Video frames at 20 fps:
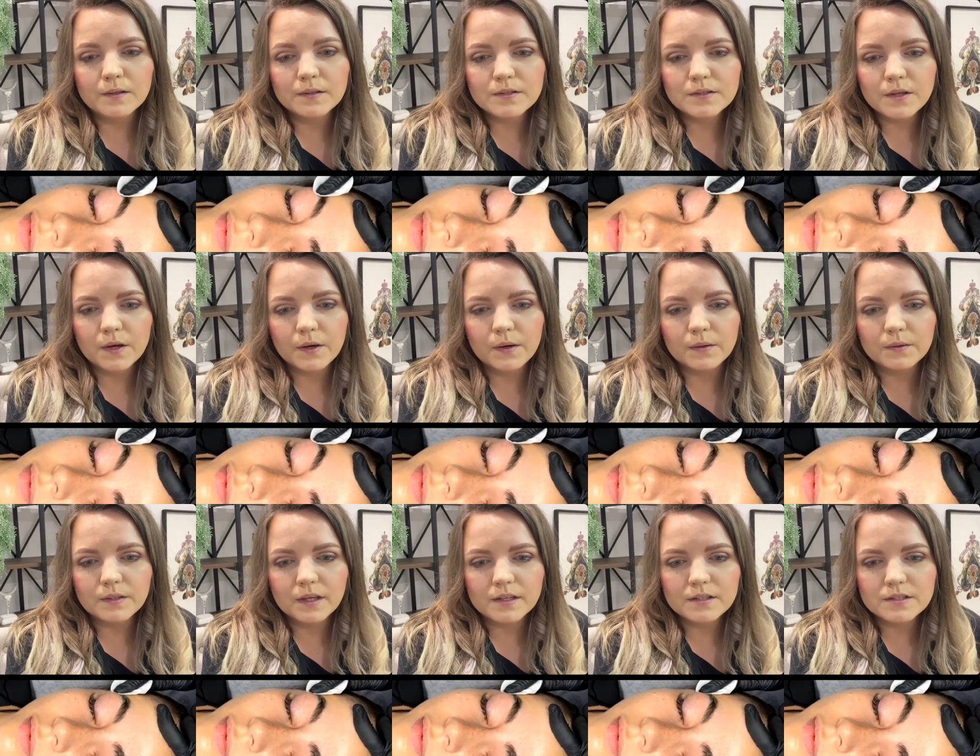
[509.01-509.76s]
So
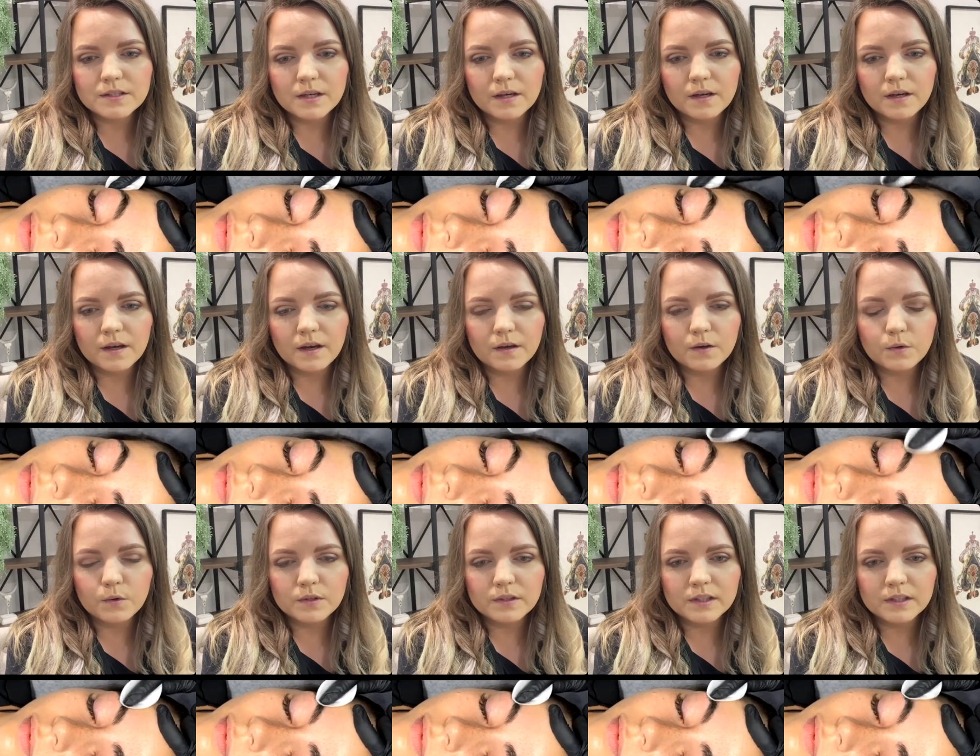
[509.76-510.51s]
that's a
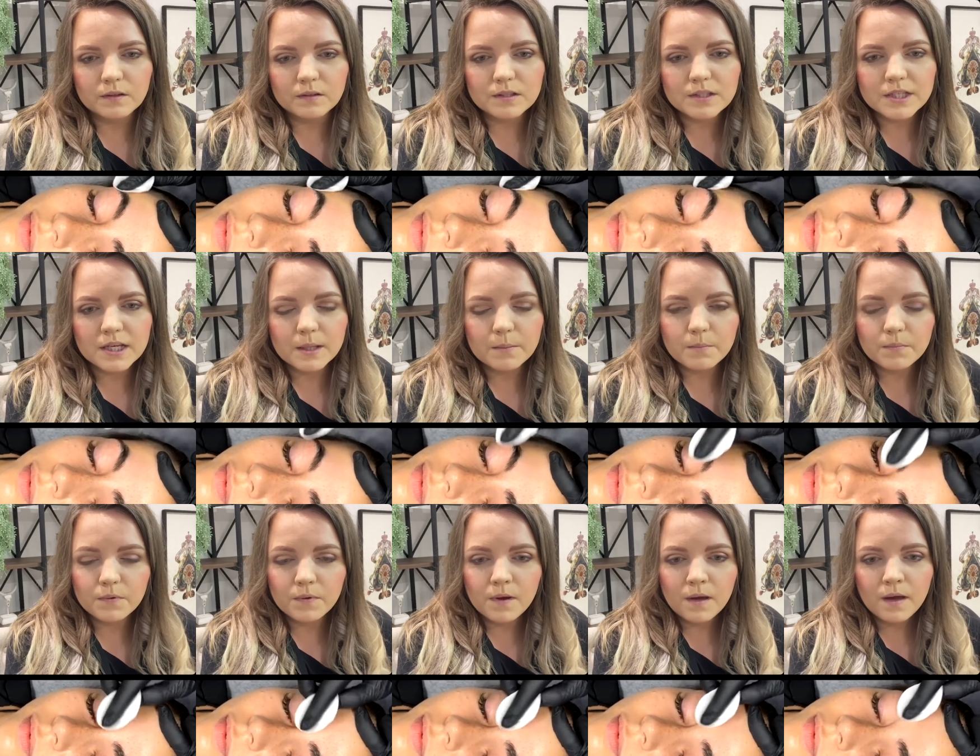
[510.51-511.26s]
good little
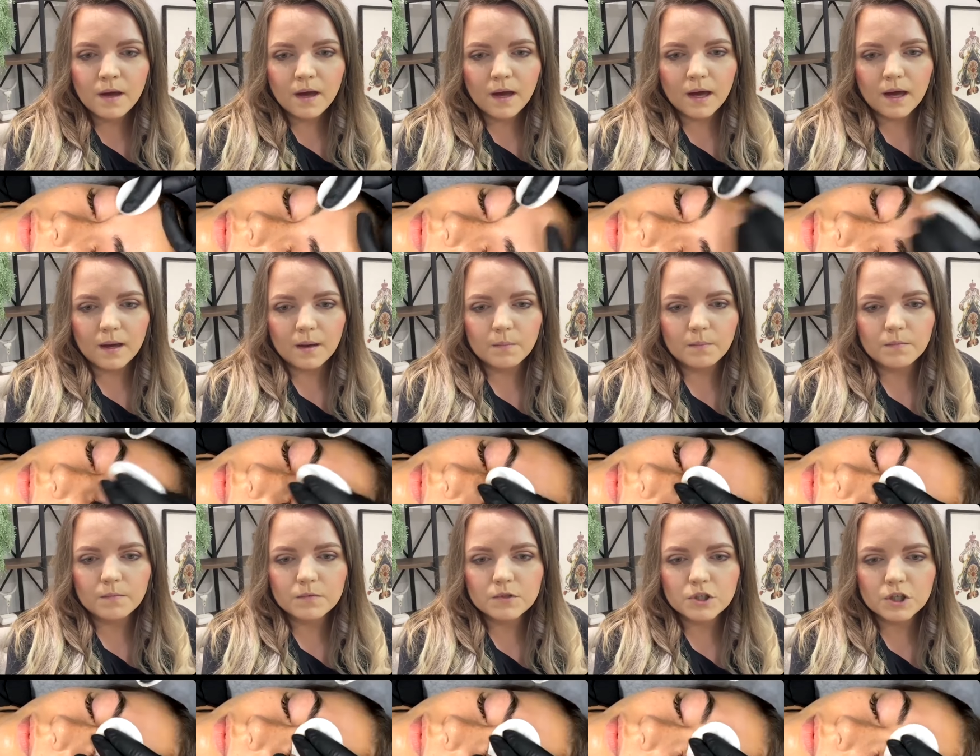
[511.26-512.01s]
tip
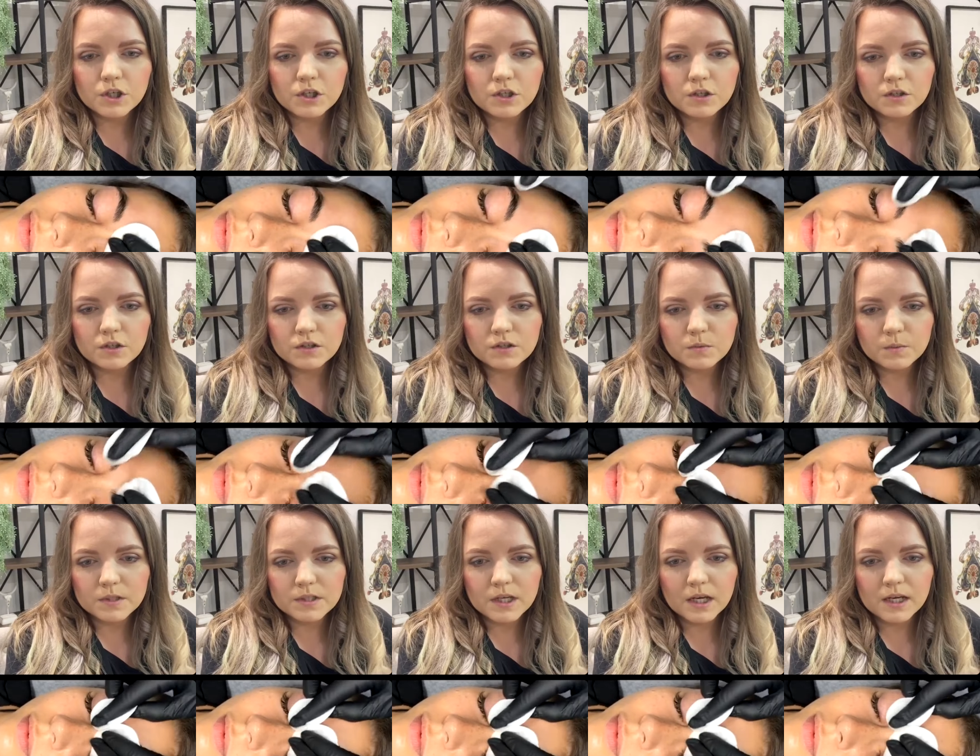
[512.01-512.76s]
to use
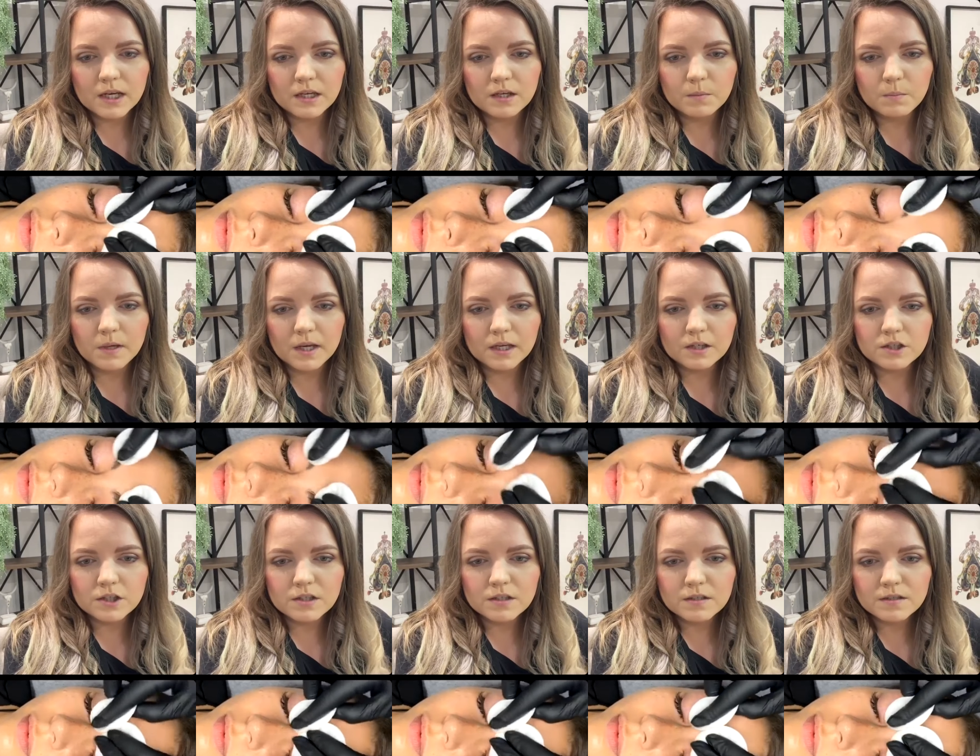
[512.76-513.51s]
when taking your
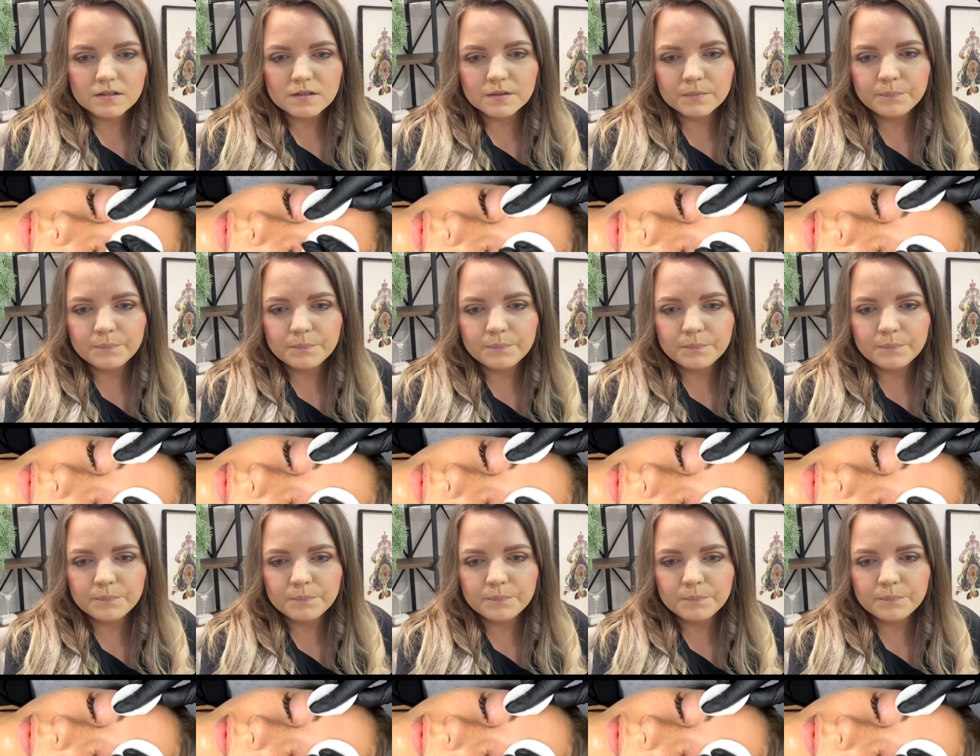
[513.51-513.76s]
pictures.